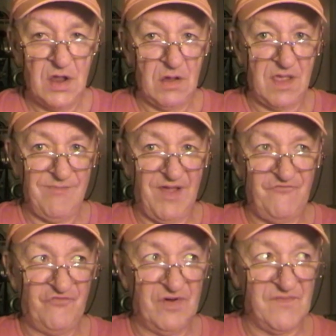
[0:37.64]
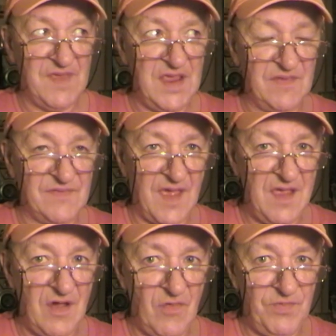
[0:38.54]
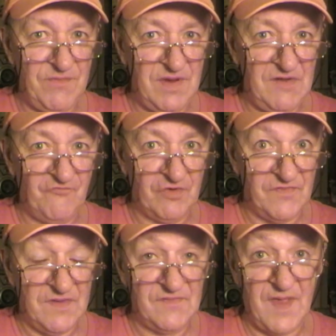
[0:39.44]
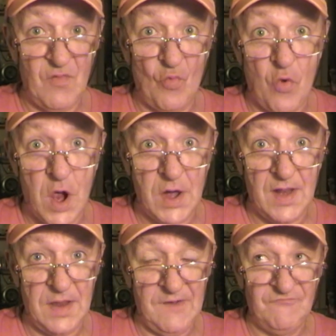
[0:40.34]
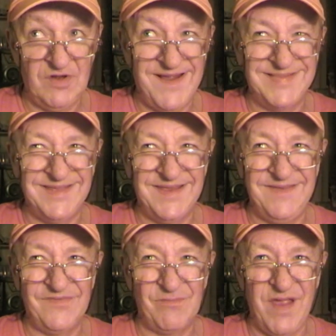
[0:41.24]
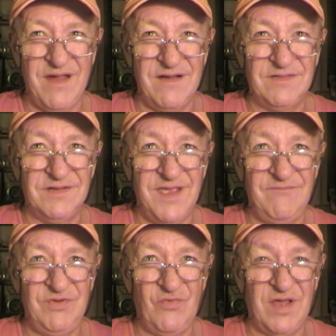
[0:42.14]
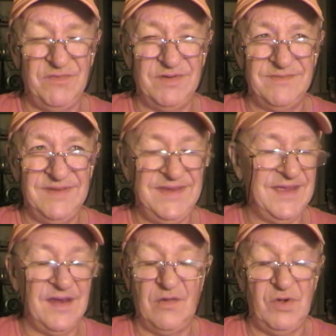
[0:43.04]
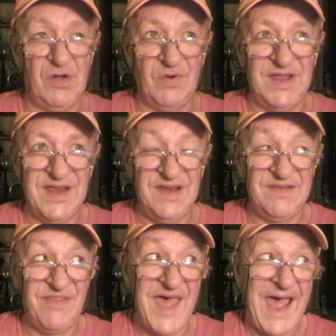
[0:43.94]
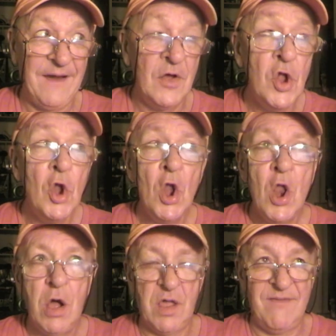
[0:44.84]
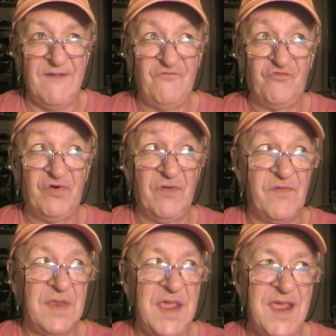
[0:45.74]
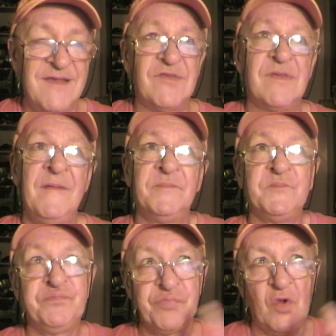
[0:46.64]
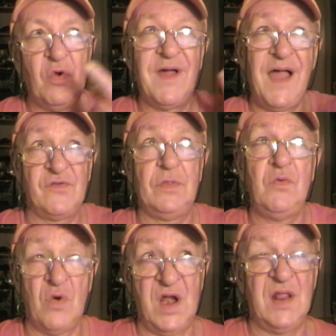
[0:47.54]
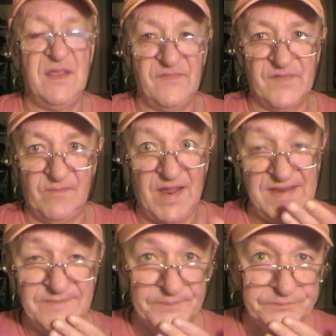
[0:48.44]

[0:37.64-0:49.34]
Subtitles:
Okay, by first kiss, I hope you mean the first kiss I wanted to give and not the kiss my uncle gave me while yeah, no, we don't want to get into that. Okay, my first kiss, where I actually wanted to kiss somebody,